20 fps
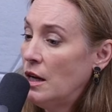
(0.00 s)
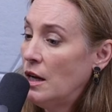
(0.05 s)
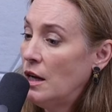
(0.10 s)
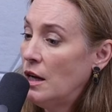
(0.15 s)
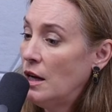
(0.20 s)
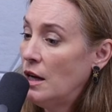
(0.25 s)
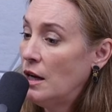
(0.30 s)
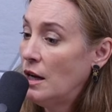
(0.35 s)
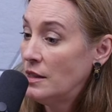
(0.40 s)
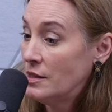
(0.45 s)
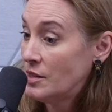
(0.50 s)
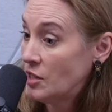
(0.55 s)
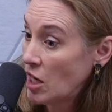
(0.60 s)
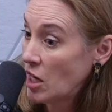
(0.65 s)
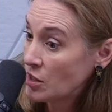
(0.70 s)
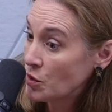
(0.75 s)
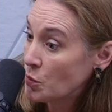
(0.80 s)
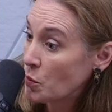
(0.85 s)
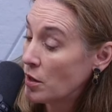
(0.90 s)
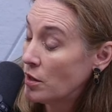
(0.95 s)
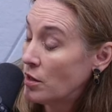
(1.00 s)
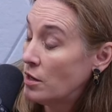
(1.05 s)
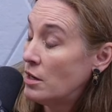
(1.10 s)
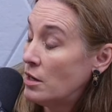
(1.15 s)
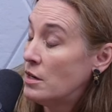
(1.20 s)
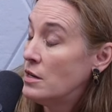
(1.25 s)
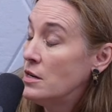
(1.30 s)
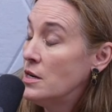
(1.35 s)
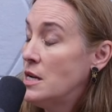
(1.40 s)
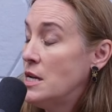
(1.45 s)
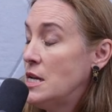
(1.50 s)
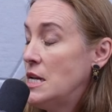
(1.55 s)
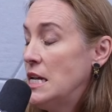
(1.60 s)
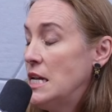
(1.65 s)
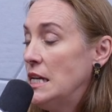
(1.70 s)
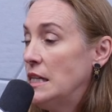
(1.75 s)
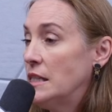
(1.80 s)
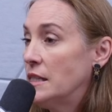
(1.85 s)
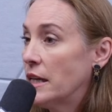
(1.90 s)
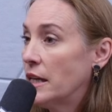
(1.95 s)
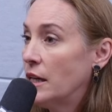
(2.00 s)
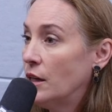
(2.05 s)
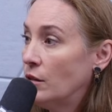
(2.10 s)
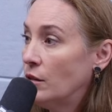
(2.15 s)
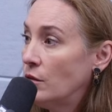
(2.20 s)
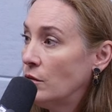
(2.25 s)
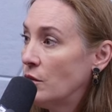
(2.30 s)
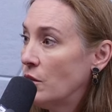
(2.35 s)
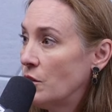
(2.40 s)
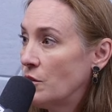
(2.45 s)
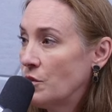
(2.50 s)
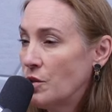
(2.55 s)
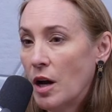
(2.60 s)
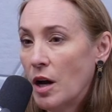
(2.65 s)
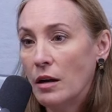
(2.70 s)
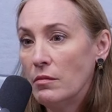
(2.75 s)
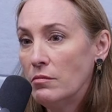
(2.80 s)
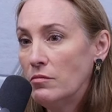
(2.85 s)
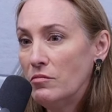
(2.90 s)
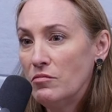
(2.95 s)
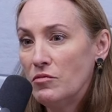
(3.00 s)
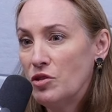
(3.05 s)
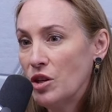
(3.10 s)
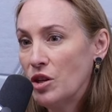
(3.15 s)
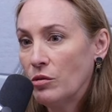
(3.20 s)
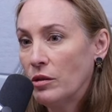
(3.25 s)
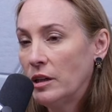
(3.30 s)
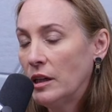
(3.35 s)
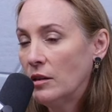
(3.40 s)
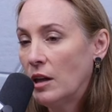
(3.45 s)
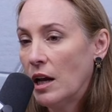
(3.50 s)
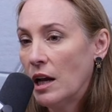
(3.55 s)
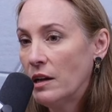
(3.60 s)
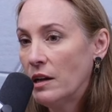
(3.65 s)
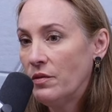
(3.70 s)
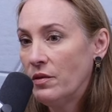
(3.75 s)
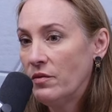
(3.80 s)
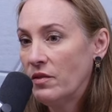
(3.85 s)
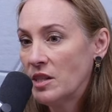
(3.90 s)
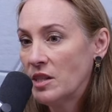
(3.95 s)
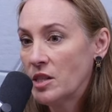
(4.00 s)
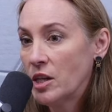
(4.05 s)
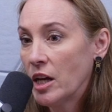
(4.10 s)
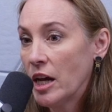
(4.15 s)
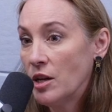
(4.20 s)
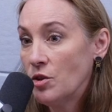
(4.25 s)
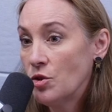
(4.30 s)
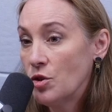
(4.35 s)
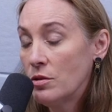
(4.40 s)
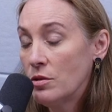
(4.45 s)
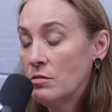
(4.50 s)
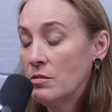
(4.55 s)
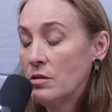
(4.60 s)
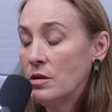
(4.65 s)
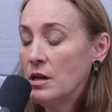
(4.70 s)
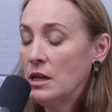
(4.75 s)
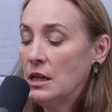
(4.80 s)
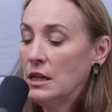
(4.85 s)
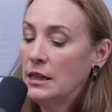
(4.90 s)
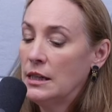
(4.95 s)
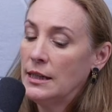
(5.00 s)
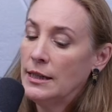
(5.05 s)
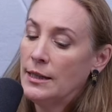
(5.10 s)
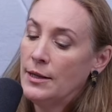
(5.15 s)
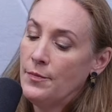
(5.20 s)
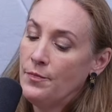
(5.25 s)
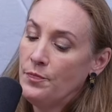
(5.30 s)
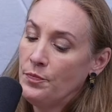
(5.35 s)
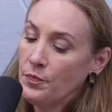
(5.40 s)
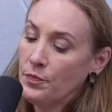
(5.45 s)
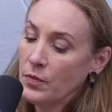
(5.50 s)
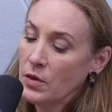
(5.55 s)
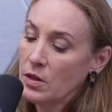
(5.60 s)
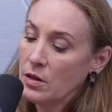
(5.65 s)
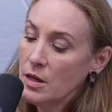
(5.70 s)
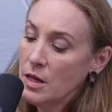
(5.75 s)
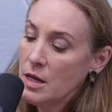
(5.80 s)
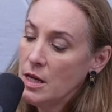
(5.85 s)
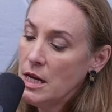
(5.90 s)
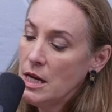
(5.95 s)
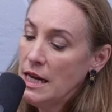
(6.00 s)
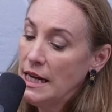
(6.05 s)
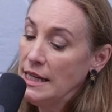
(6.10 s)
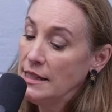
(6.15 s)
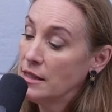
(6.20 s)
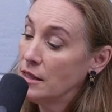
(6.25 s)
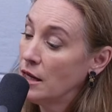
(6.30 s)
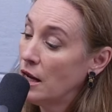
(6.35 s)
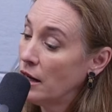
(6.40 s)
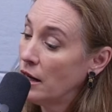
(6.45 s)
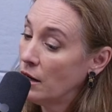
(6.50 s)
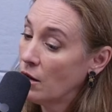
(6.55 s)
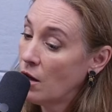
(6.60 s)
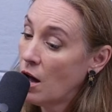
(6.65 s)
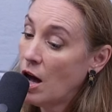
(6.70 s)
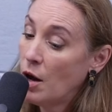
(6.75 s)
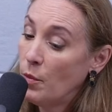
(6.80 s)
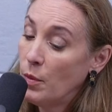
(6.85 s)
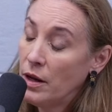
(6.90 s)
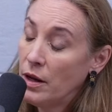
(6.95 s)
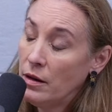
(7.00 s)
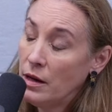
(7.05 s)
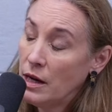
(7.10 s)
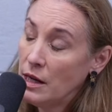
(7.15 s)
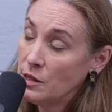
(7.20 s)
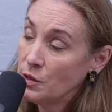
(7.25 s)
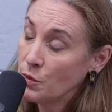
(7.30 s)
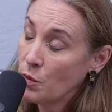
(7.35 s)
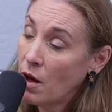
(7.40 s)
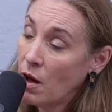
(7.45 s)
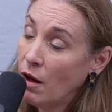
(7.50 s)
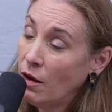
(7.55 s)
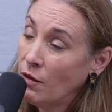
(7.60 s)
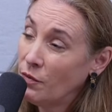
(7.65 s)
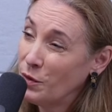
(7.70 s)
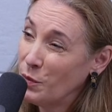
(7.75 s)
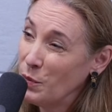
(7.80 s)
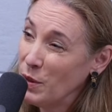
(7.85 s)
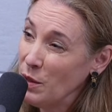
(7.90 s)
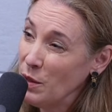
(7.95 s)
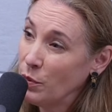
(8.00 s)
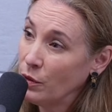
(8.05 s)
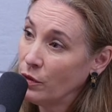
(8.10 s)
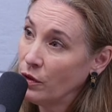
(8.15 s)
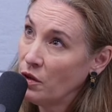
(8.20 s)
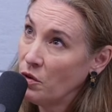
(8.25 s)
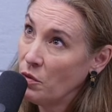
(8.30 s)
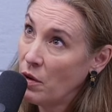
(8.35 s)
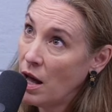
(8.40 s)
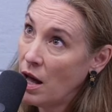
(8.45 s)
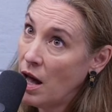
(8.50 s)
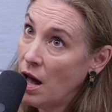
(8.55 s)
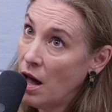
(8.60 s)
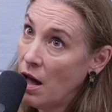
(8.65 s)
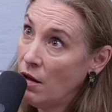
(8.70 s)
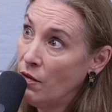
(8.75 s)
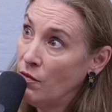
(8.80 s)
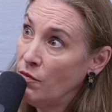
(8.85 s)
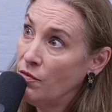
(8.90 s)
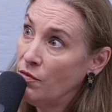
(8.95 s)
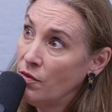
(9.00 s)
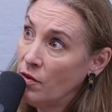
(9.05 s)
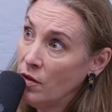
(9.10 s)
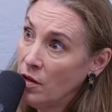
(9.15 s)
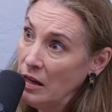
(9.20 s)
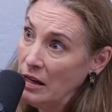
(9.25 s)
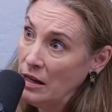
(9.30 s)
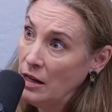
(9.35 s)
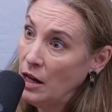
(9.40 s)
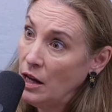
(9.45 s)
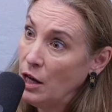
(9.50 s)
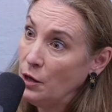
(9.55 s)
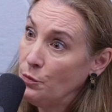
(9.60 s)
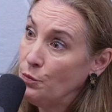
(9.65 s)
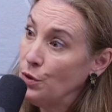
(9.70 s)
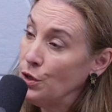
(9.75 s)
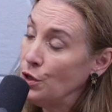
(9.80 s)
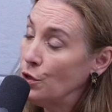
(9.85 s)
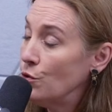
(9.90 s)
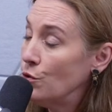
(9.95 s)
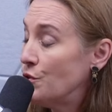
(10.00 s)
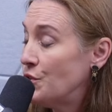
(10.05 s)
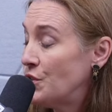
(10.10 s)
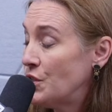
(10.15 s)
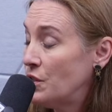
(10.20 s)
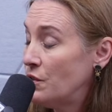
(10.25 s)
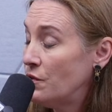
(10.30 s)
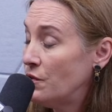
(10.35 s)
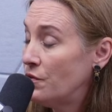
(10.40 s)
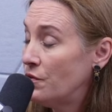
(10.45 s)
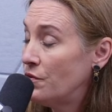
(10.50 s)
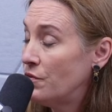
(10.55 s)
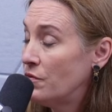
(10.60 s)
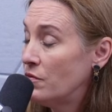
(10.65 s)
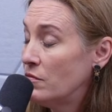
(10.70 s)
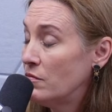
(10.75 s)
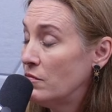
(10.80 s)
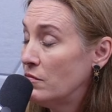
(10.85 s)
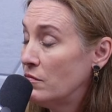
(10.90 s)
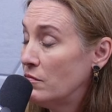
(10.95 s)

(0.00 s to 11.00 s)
uh, a sex worker is killed, there's not generally a lot of investigation. Um, it's not uncommon as well for people who have abusive